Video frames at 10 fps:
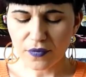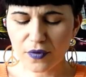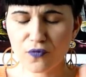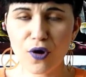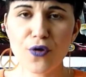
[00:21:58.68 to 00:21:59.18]

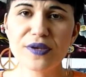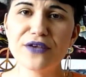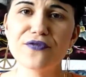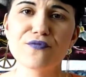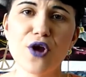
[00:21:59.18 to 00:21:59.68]
Romany
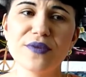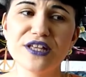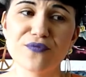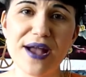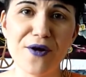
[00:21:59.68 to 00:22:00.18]
from
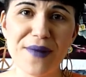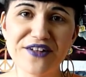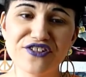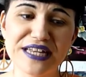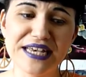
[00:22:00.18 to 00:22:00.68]
Romany's Realm
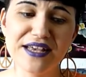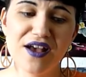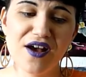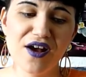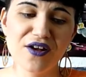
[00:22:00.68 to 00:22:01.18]
actually
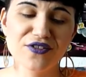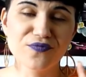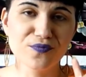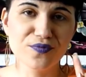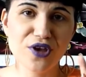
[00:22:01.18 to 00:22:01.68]

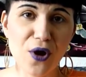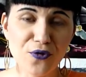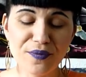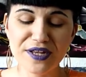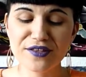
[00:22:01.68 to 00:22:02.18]
told
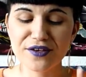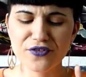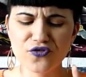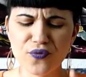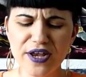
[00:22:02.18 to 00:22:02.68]
me to
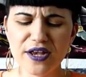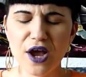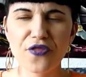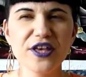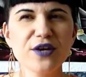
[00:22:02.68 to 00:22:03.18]
drink, I
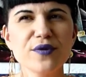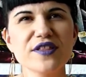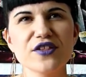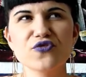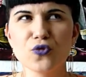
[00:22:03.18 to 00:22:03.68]
think it was the
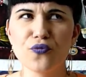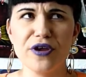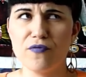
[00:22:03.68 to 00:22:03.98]
strawberry and